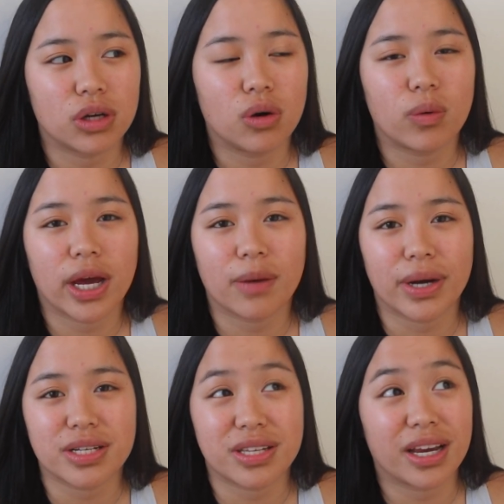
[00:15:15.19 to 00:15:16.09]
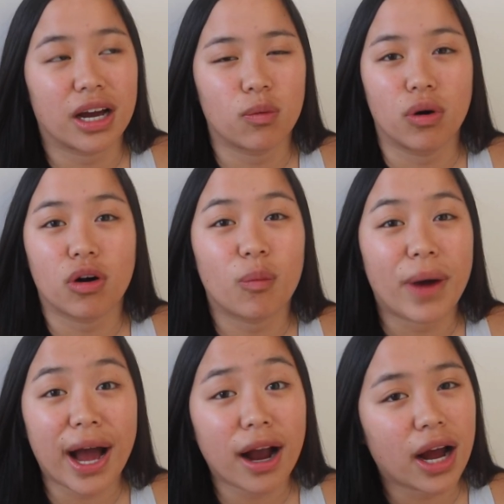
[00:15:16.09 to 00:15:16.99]
No way am I saying I won't go
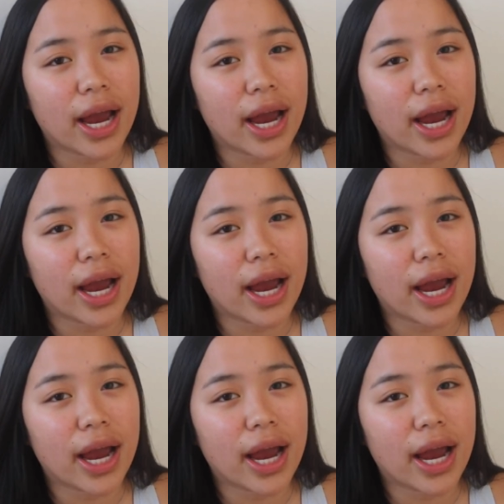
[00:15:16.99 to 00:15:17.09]
back.